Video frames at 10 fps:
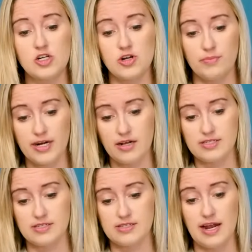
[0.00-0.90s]
Trump
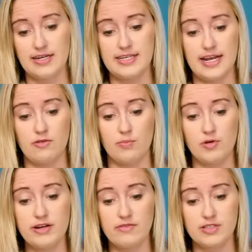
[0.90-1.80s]
announced his 90-day
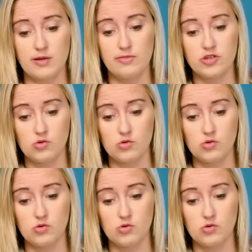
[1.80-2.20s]
reprieve on some of his,